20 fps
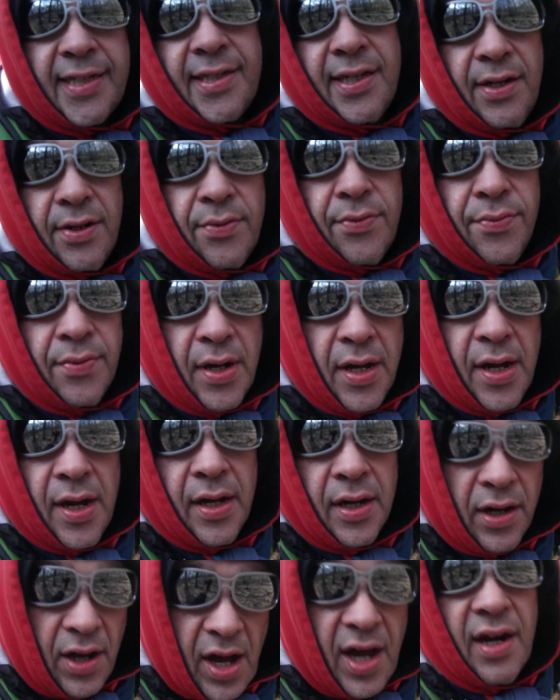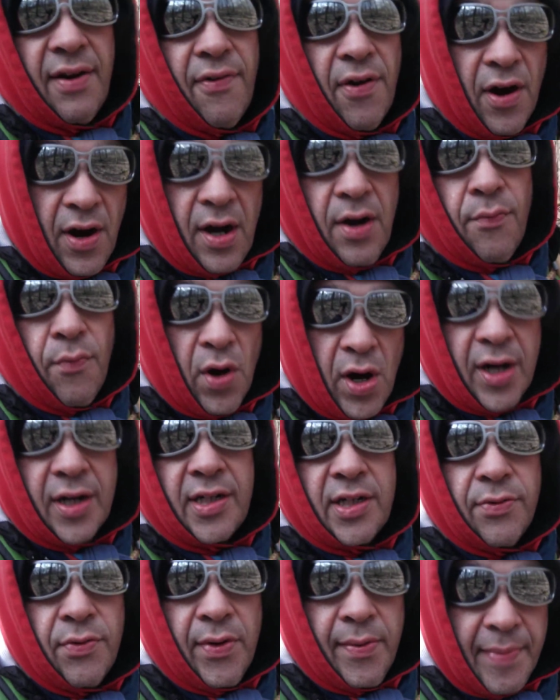a lot of hard
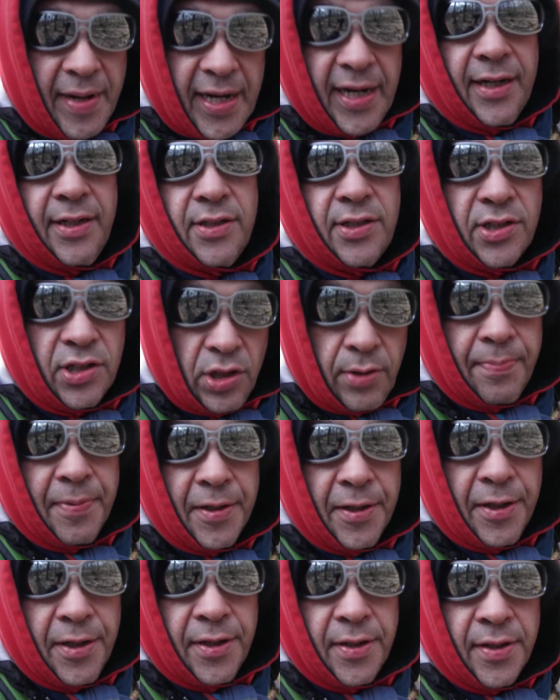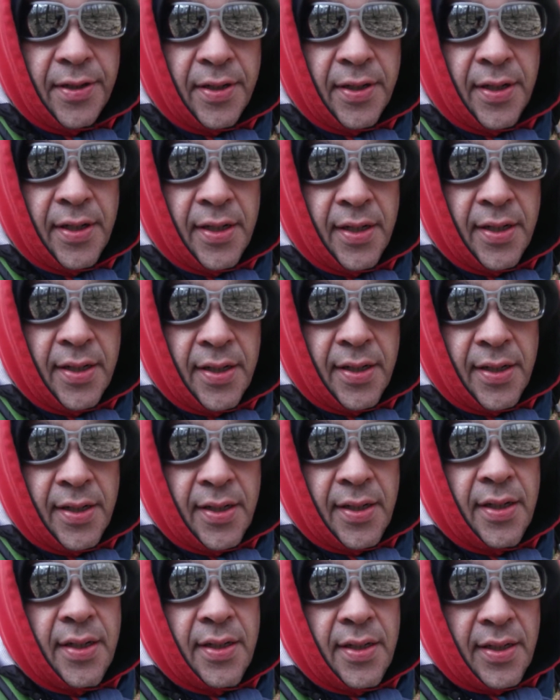work to remain stupid.
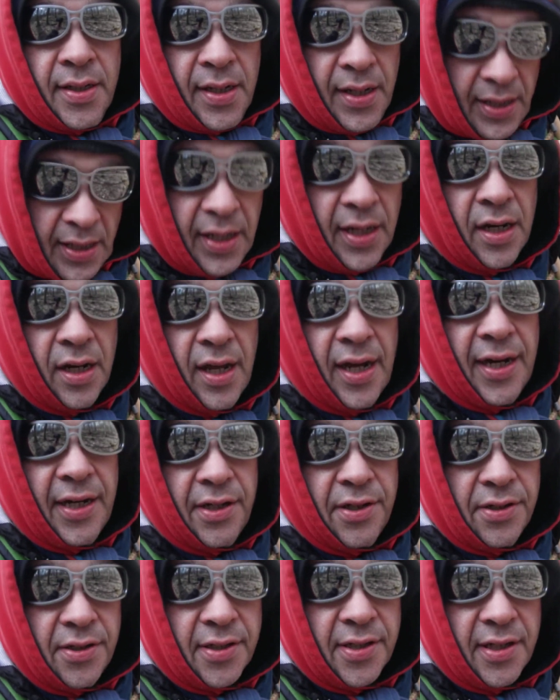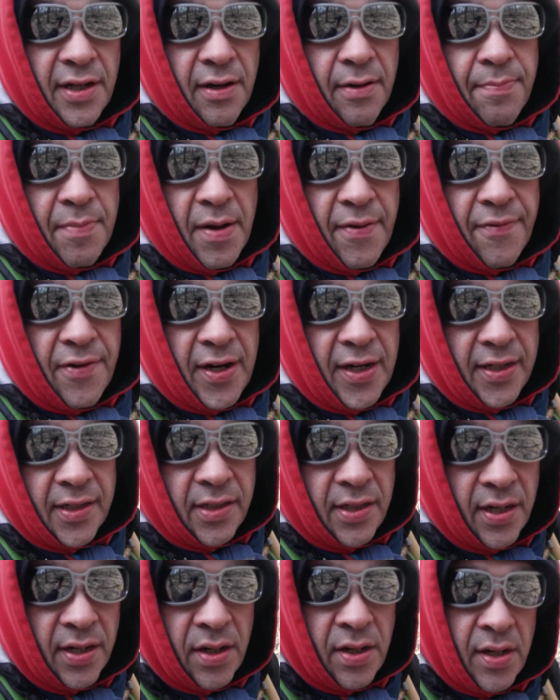Enlighten yourself, my
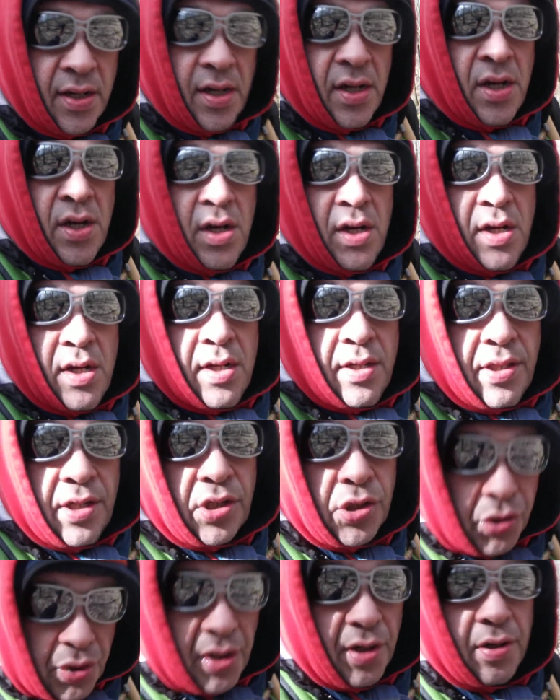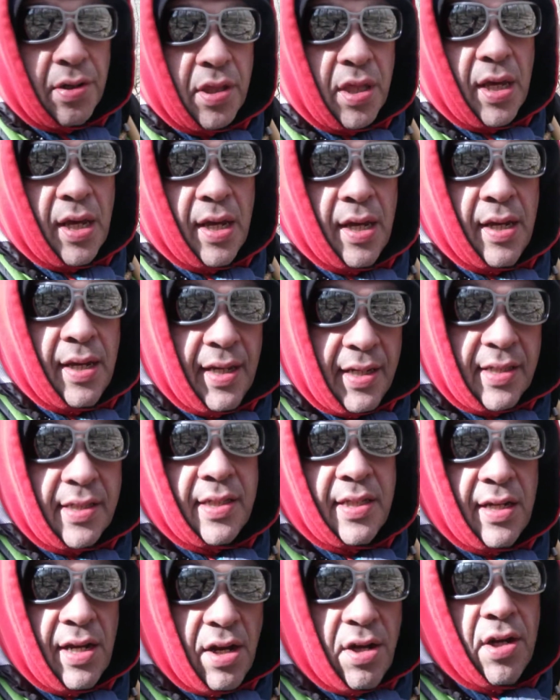friends. The truth
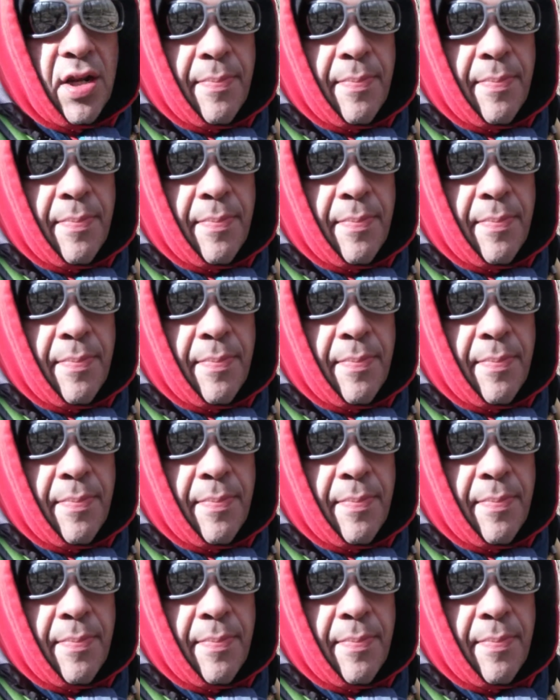is the only